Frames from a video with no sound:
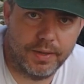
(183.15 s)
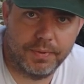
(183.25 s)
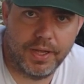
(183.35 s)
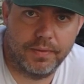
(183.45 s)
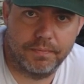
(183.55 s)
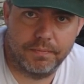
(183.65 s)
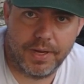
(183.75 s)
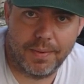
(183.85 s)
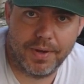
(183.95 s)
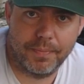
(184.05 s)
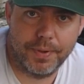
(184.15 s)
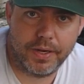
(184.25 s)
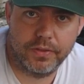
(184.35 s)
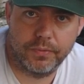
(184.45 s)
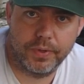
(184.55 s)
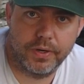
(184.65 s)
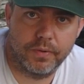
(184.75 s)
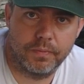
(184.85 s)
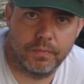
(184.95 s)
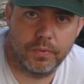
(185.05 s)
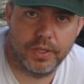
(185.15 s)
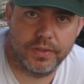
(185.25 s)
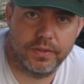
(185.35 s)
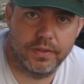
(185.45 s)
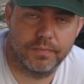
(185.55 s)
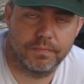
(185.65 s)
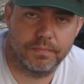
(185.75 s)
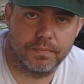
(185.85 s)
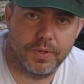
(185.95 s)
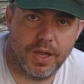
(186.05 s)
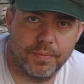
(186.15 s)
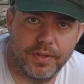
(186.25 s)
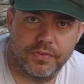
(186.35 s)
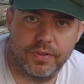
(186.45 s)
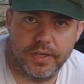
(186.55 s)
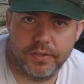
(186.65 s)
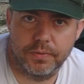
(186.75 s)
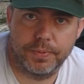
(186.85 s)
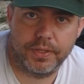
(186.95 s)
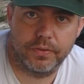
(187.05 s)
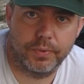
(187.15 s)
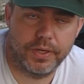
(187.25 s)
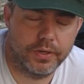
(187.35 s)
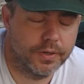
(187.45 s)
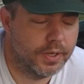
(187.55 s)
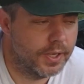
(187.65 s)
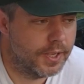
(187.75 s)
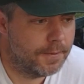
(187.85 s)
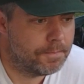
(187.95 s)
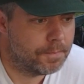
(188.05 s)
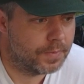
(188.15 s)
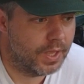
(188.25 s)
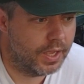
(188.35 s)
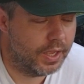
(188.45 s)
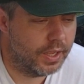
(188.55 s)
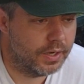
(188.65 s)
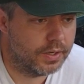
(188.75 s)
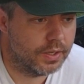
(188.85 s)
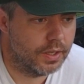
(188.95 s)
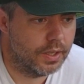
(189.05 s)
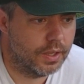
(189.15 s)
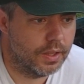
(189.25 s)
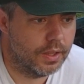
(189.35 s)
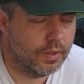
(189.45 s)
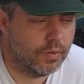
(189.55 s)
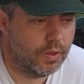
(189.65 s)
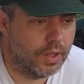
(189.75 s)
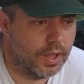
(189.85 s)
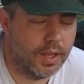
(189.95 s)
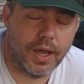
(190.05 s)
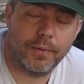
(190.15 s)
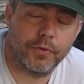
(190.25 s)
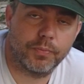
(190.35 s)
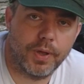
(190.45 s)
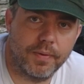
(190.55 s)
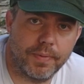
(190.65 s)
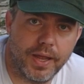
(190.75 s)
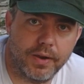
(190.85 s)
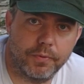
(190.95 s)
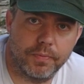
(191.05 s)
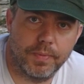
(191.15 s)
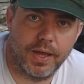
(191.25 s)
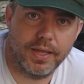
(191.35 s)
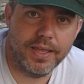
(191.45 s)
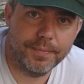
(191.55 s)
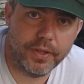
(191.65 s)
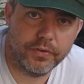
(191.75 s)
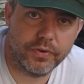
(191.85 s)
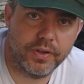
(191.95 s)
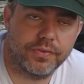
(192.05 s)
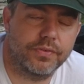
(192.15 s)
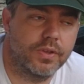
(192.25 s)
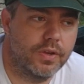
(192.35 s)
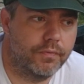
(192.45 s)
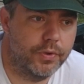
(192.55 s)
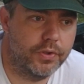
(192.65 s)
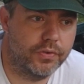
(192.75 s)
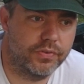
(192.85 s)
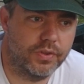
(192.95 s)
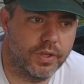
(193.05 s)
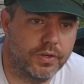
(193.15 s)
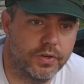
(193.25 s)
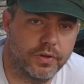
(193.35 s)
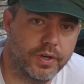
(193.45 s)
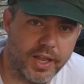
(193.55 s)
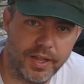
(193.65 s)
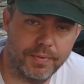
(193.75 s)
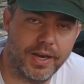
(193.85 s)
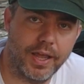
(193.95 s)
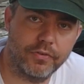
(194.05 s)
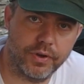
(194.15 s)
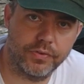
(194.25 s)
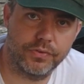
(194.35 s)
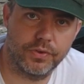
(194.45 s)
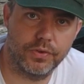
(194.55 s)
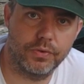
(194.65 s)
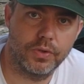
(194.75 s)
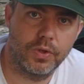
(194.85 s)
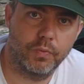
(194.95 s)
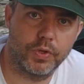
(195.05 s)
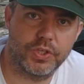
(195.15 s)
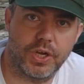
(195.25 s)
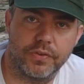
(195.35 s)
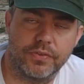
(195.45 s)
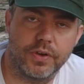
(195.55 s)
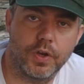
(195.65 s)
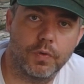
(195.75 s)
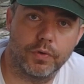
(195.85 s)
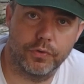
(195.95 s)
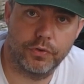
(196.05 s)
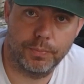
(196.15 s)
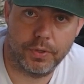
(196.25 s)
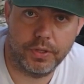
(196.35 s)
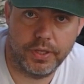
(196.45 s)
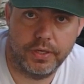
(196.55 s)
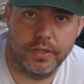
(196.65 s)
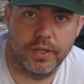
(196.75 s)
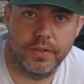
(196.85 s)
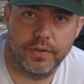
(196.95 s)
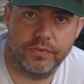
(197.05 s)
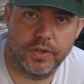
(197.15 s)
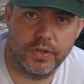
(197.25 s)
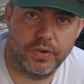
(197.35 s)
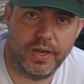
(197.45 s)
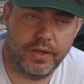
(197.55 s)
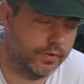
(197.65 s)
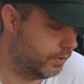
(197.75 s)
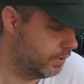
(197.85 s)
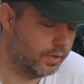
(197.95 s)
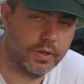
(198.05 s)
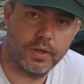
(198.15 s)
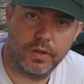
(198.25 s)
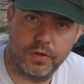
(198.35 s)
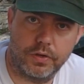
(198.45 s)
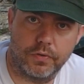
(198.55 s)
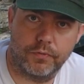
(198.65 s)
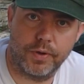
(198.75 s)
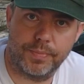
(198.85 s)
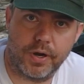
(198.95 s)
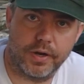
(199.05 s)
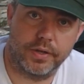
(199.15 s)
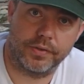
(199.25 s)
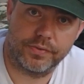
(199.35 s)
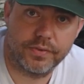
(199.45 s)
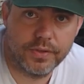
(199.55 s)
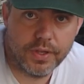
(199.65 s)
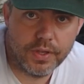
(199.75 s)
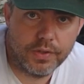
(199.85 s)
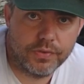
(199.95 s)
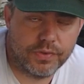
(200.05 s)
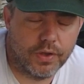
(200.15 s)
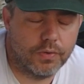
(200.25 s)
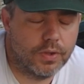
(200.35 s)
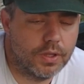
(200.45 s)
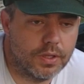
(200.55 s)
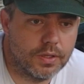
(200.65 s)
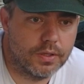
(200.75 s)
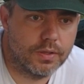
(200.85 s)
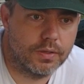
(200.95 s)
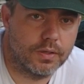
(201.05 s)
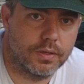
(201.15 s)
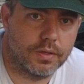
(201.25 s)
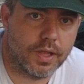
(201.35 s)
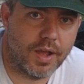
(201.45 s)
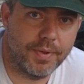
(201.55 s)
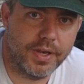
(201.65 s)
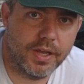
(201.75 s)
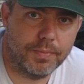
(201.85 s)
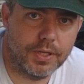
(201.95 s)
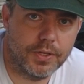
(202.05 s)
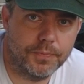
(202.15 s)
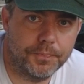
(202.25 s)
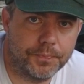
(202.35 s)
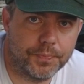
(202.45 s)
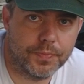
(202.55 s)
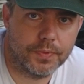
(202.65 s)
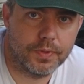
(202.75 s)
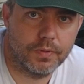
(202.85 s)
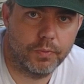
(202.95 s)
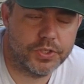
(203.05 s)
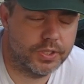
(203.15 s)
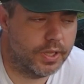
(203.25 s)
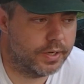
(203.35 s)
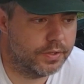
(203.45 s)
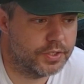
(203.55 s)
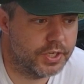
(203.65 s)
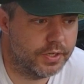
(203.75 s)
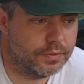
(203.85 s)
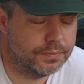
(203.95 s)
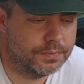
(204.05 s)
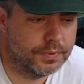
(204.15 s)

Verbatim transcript: I'm not I'm not picking the winner. We'll let the comment selector pick the winner, and uh, I'll respond back with my email address for you to send your name and address to, which I'll send over to Super Clean, and they'll send you out your free products. So, comment down below what you like on the channel.